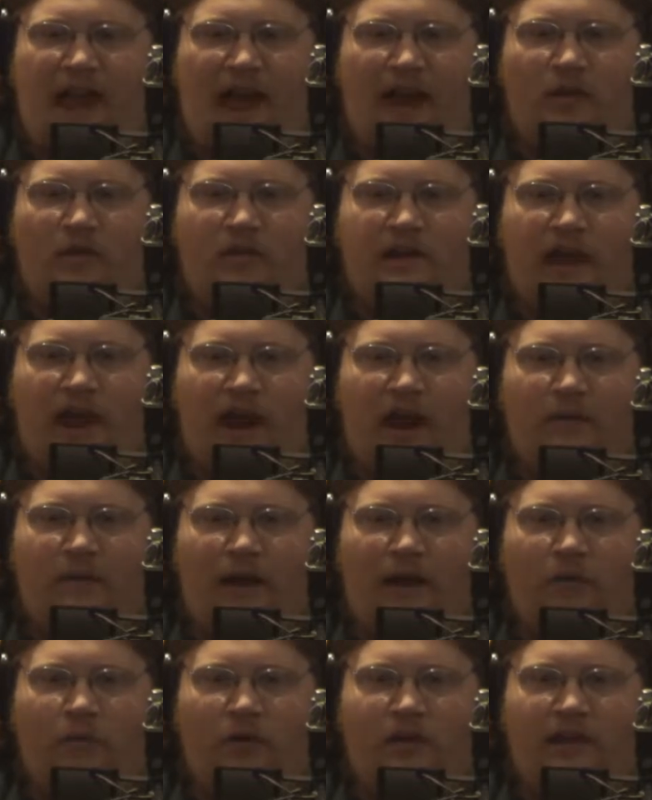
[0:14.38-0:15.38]
I don't care
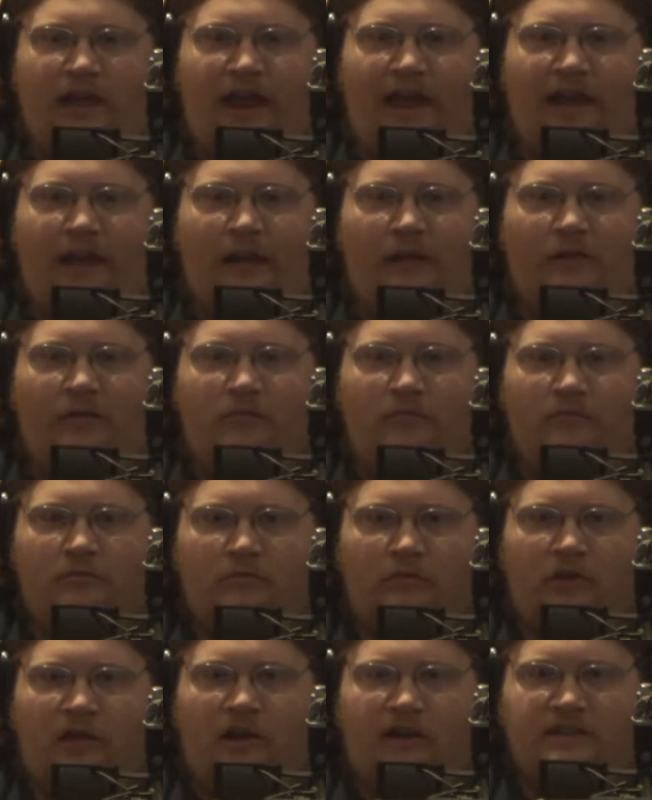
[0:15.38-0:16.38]
about what the hell
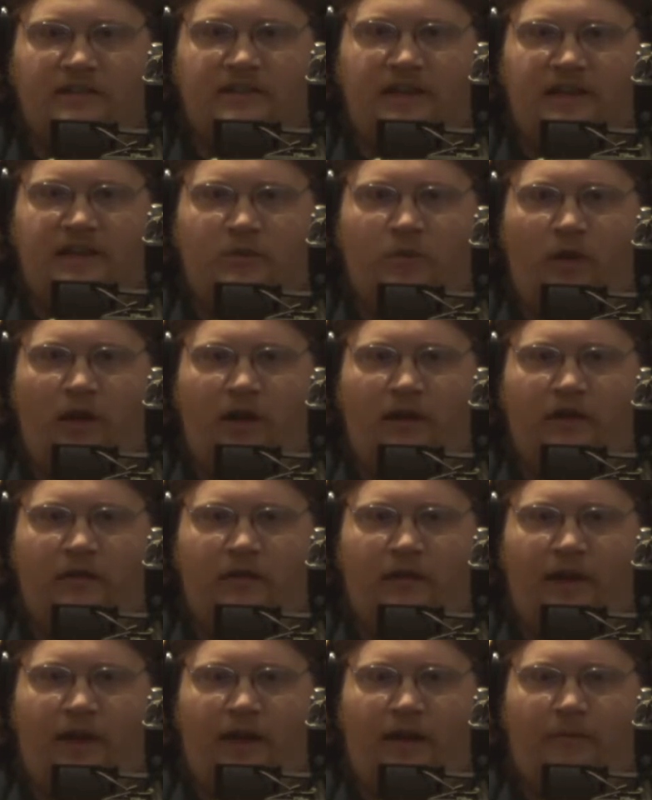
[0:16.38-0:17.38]
cutscene Where
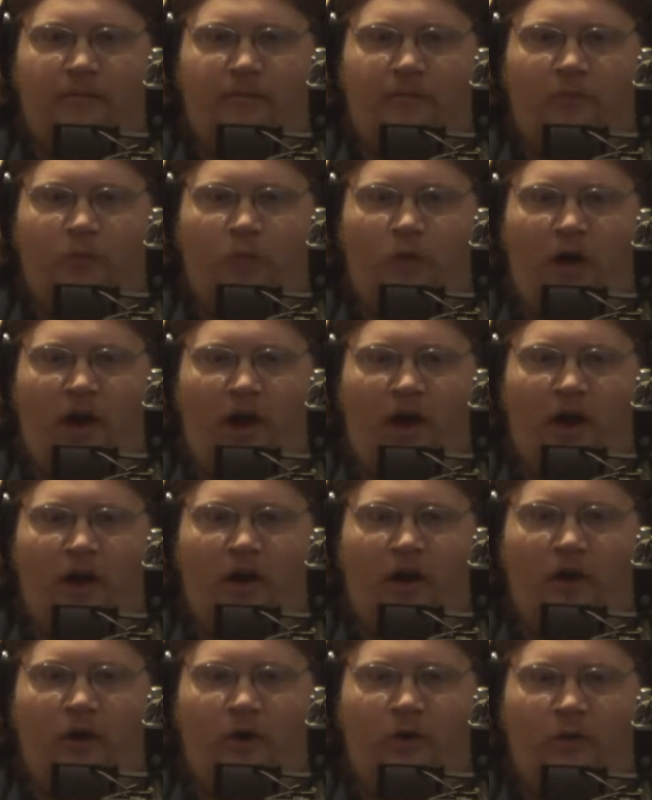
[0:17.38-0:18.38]
am?
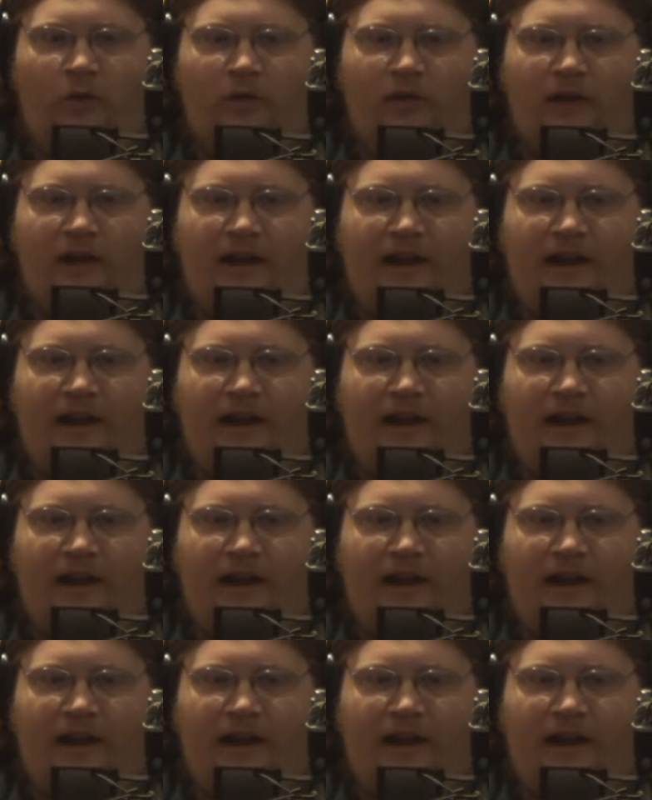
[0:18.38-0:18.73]
whoa!